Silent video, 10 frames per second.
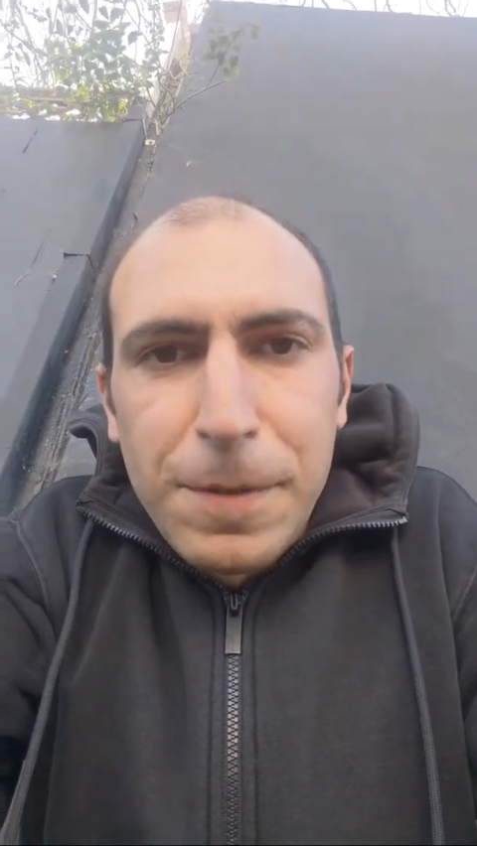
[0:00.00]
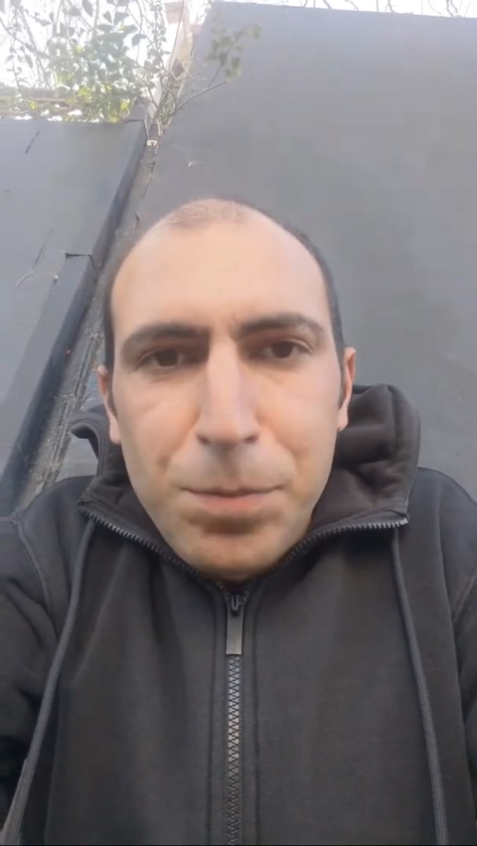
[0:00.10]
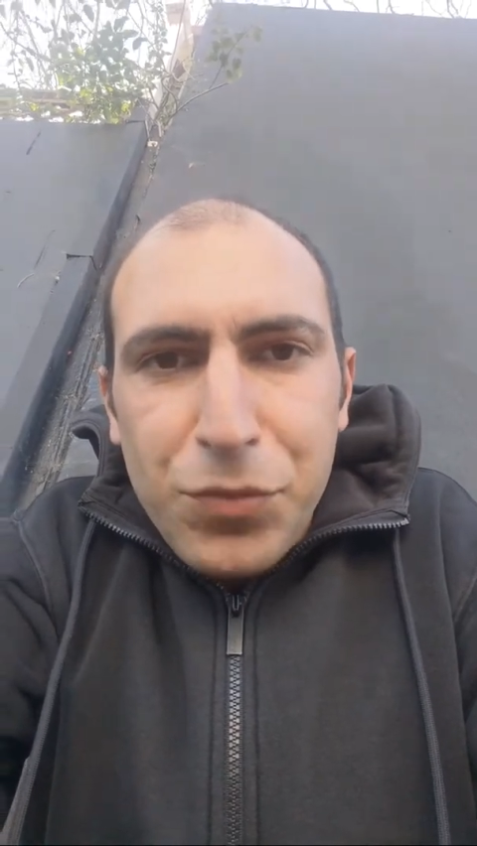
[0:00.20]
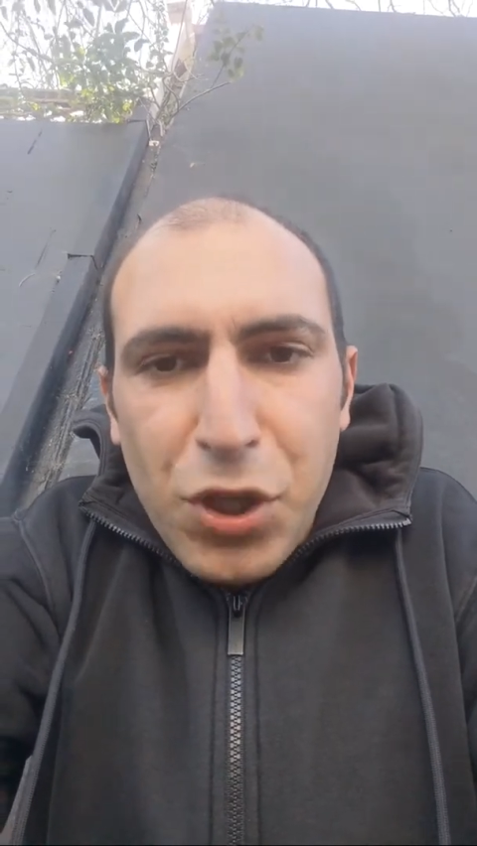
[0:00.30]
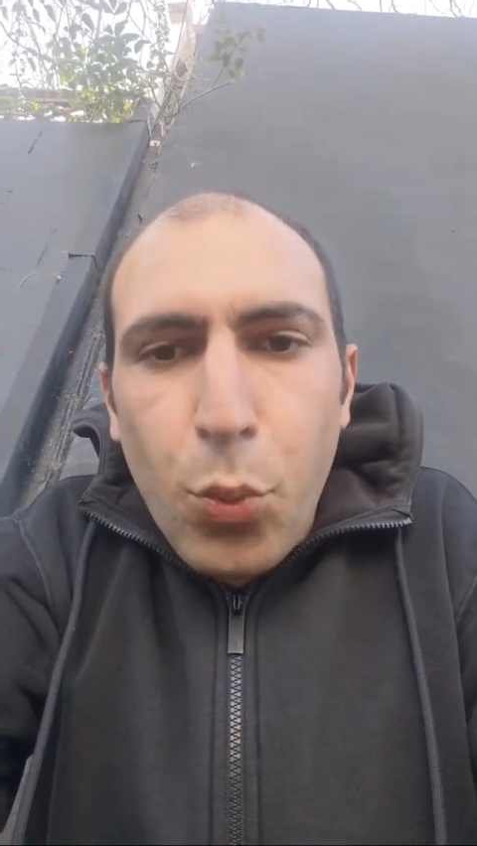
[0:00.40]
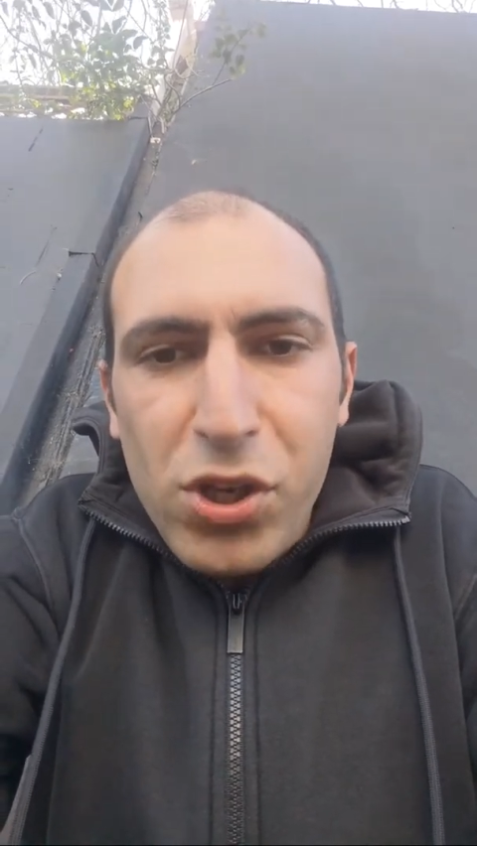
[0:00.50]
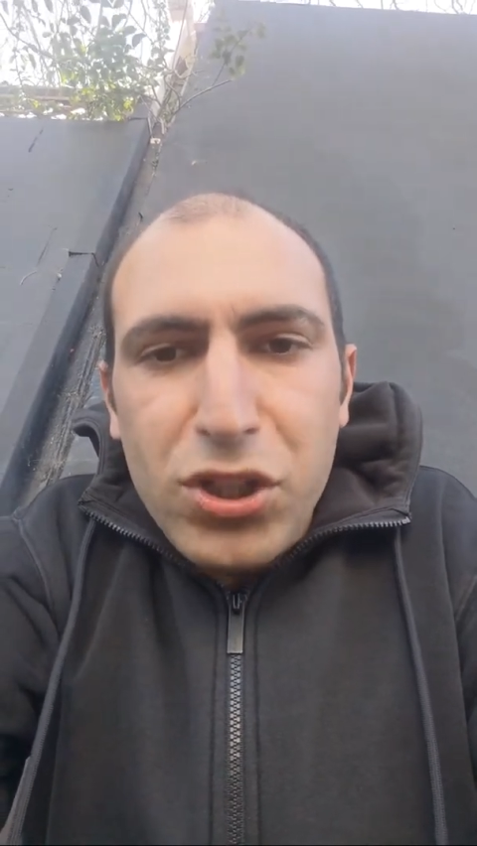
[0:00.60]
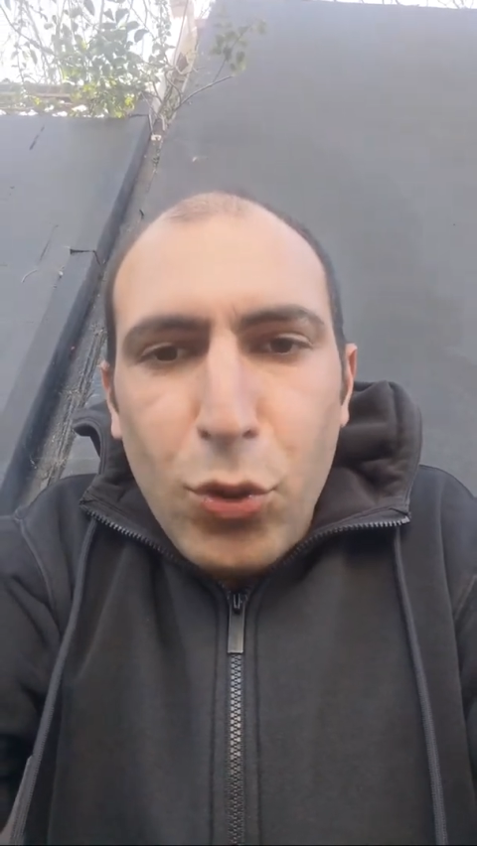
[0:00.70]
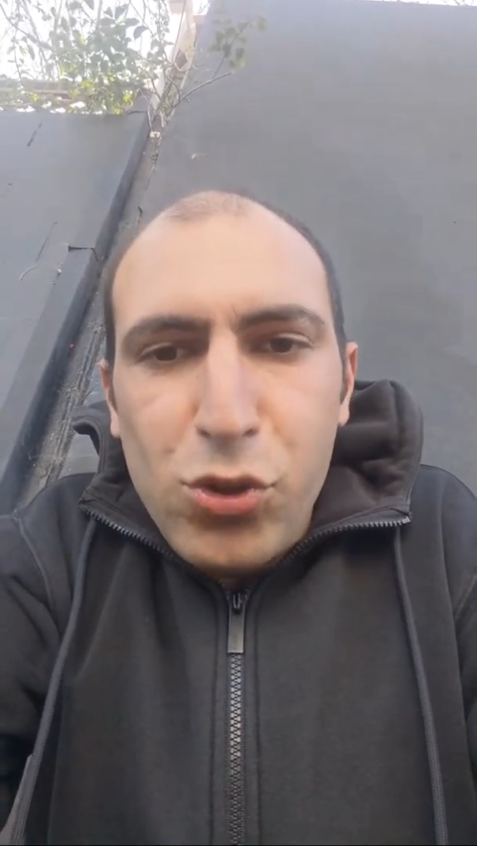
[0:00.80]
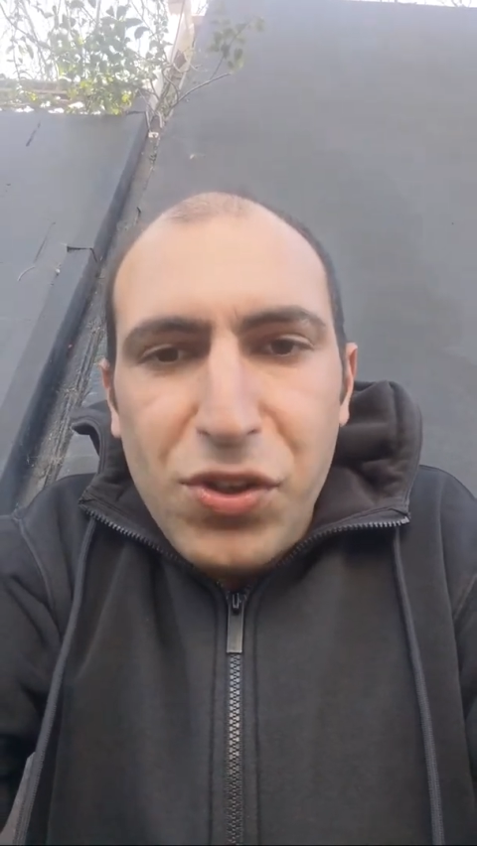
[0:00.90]
he was
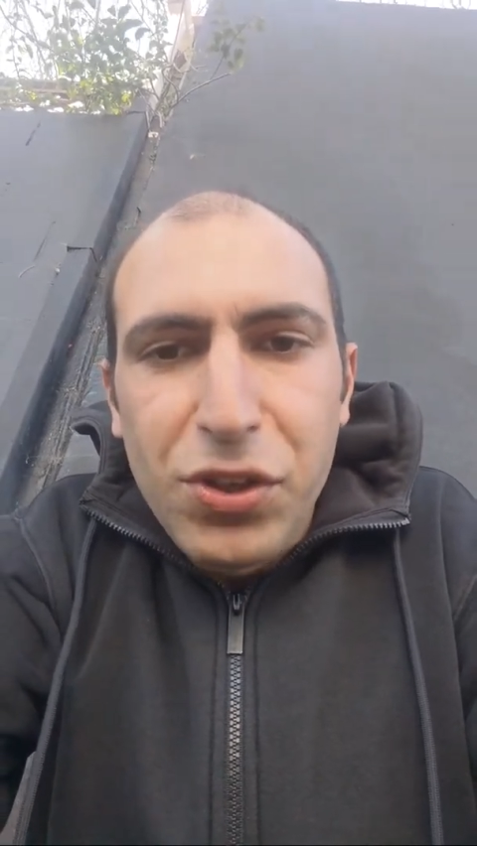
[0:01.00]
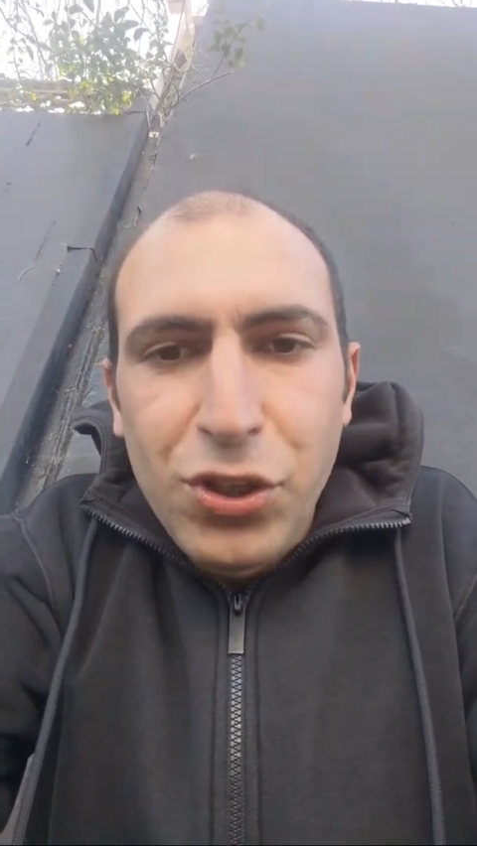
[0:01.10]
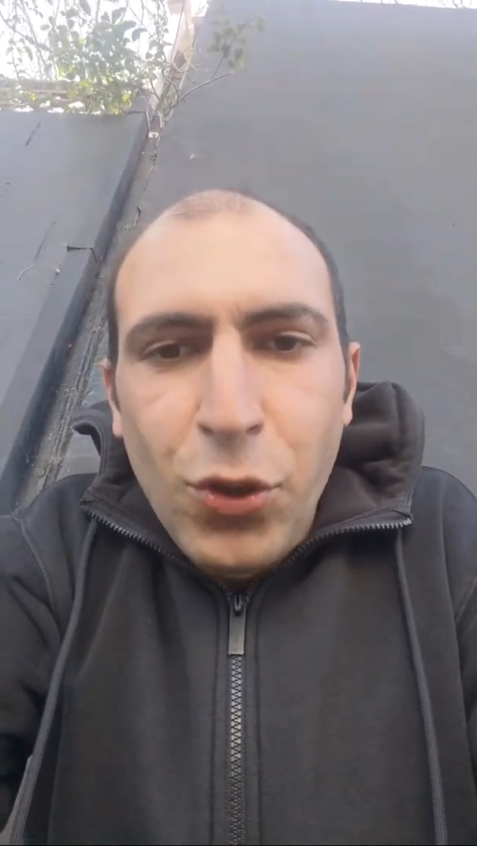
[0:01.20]
close to